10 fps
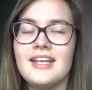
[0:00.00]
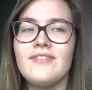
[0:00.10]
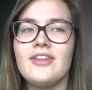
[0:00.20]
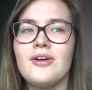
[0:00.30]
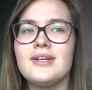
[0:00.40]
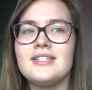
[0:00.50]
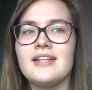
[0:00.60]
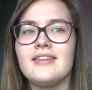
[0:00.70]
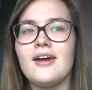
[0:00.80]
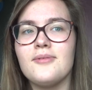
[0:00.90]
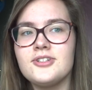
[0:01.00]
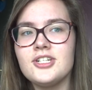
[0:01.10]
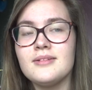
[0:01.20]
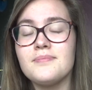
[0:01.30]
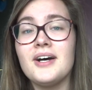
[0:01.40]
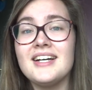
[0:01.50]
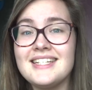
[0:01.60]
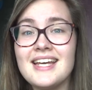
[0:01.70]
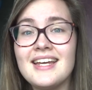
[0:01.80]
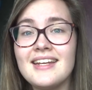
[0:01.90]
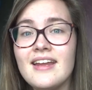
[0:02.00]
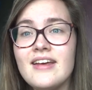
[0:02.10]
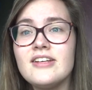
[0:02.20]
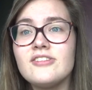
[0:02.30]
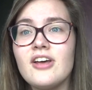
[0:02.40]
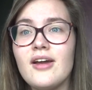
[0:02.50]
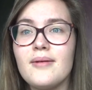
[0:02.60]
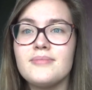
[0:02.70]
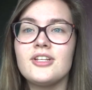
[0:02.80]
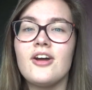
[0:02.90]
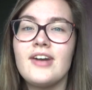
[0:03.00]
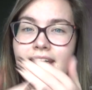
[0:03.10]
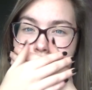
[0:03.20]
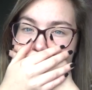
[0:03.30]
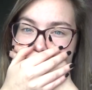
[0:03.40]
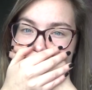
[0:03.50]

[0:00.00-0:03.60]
even though I said that I wouldn't, but I did. So I'm sorry.